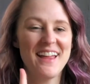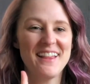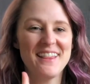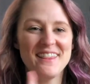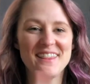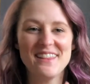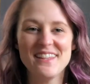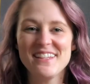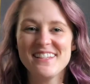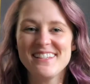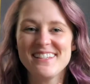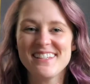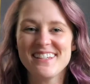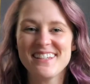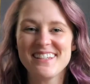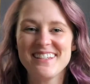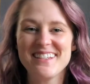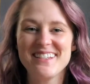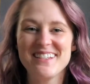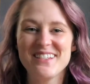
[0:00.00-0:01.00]
This
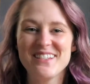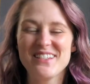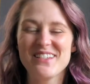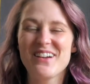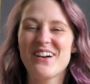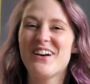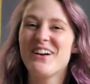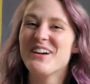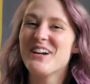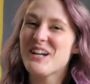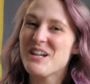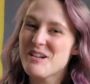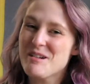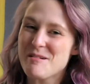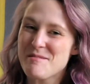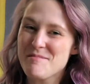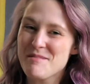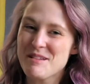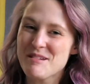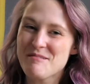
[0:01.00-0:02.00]
is
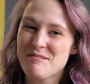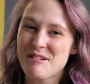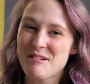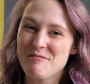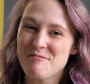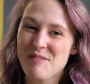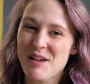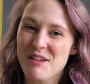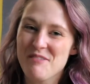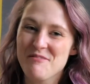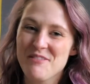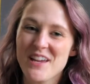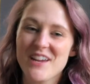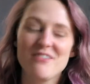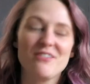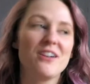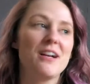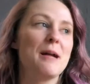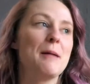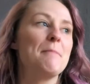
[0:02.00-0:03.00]
arguably one of my
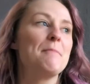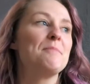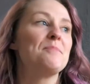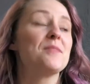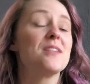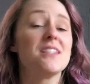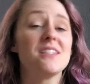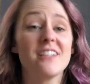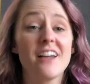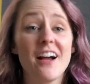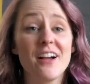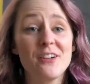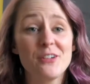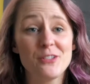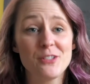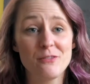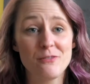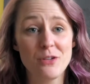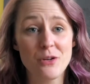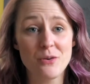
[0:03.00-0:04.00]
favorite
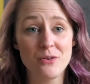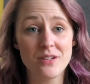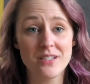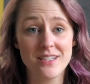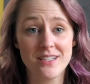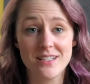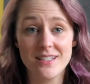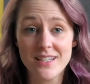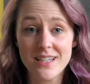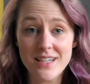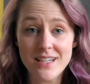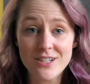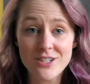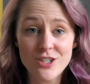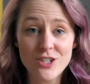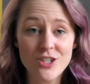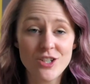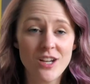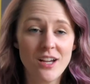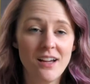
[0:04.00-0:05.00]
styles of yoga to
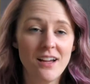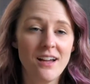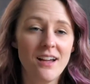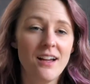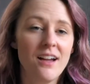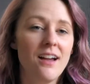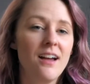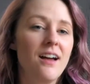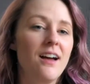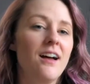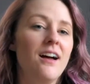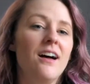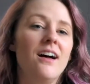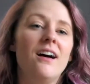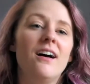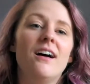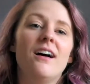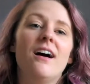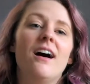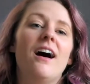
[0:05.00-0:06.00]
teach.
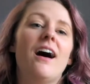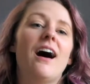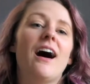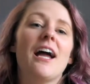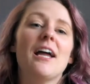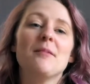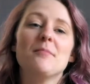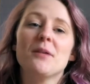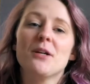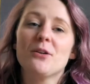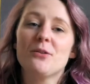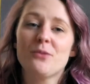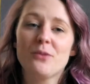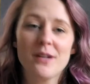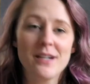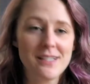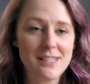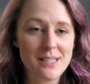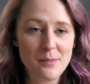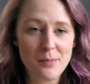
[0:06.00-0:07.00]
I am a
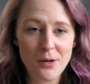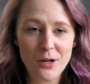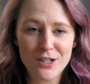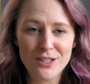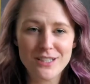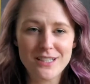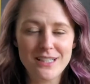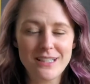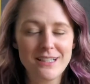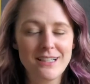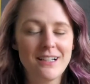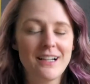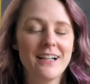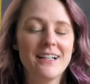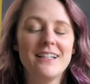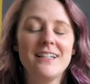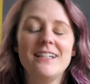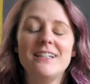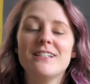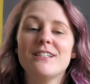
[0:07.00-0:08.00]
crazy person. I
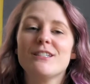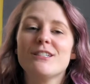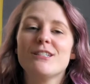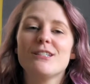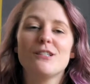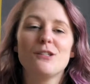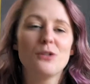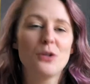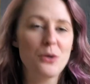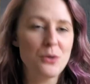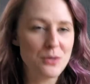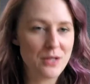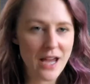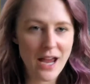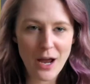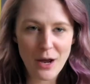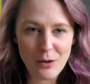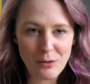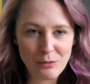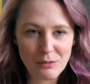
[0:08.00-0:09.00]
need to slow
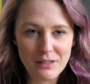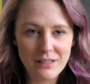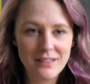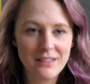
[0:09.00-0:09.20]
down.